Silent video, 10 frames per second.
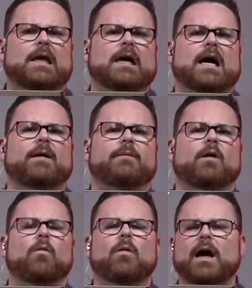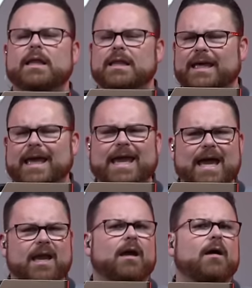Um, I, like
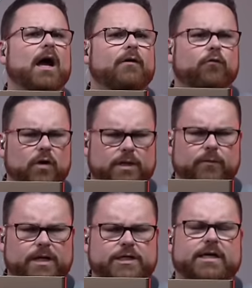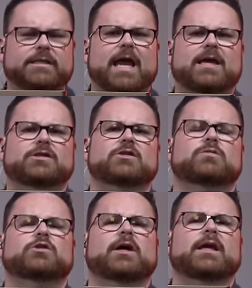again, I've worked, reached out to ASUS. We're
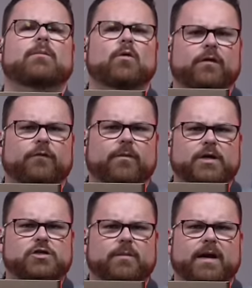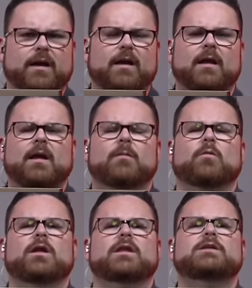trying to get more information about it. But
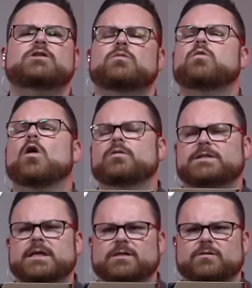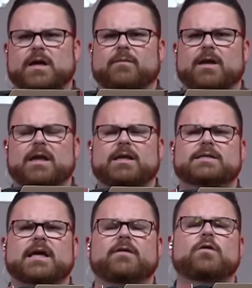one of the things you won't see us recommending is
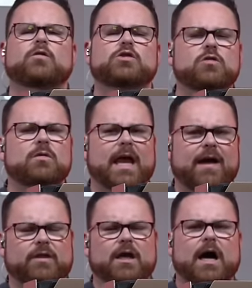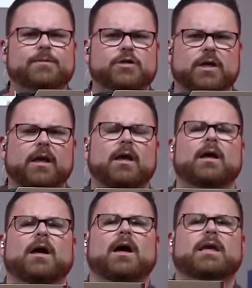that if you do have the option,
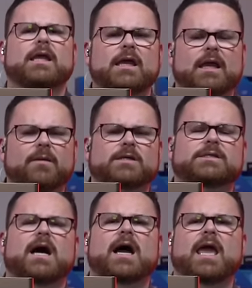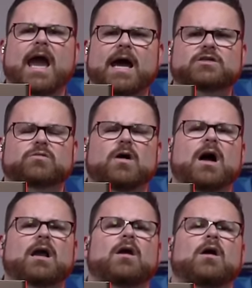uh, getting an MSI,
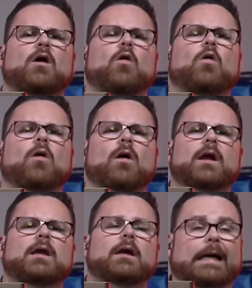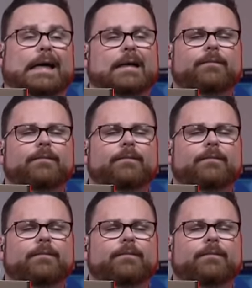ASRock, or uh,